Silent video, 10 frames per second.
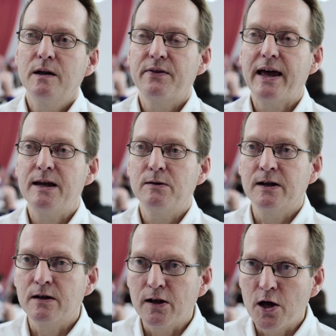they
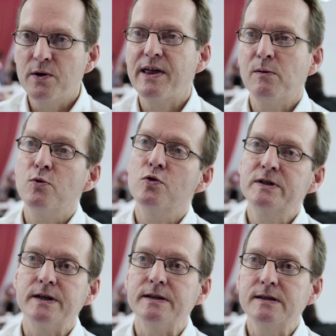can lower their
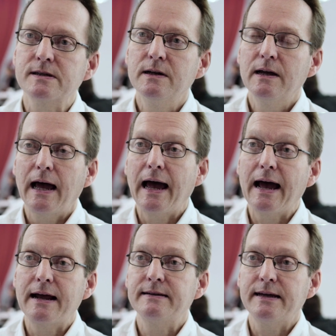waters
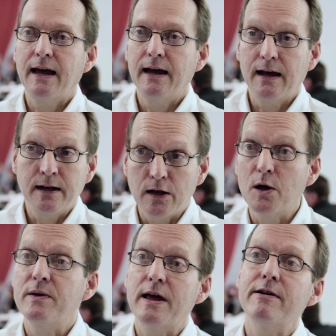and, uh, and
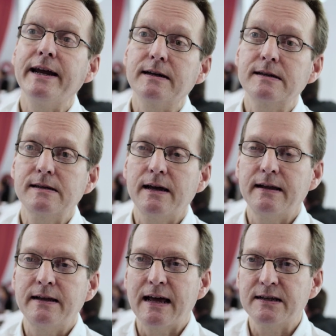lower their inks. Uh,
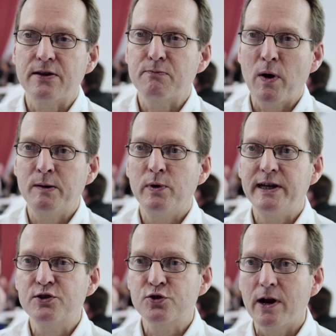and that, you know, when
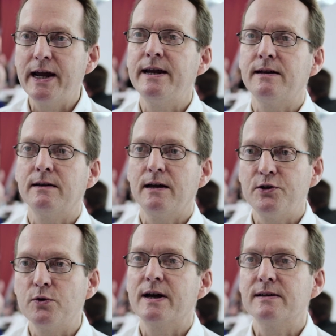we train a
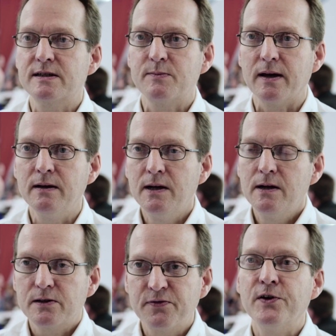new customer,
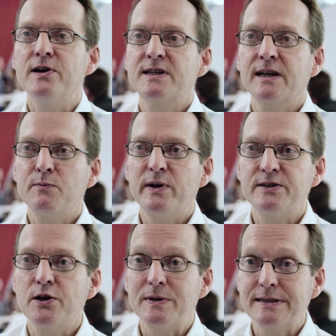the first thing we
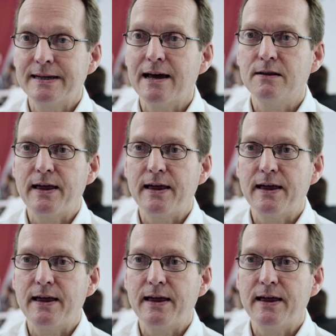do is tell